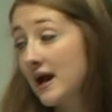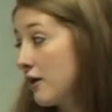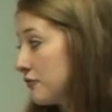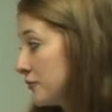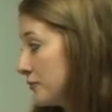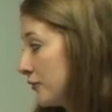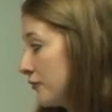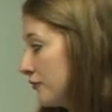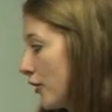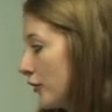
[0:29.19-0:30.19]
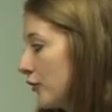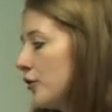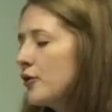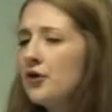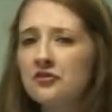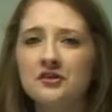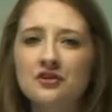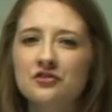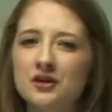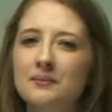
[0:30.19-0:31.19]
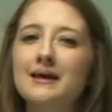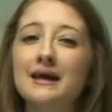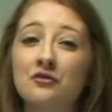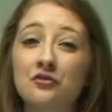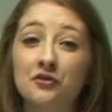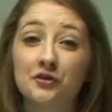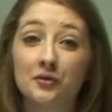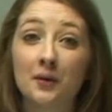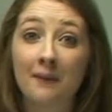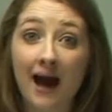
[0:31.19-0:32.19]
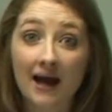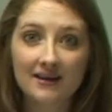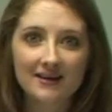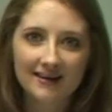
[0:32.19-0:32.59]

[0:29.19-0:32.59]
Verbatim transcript: Alfred Prufrock, who's an extremely insecure man,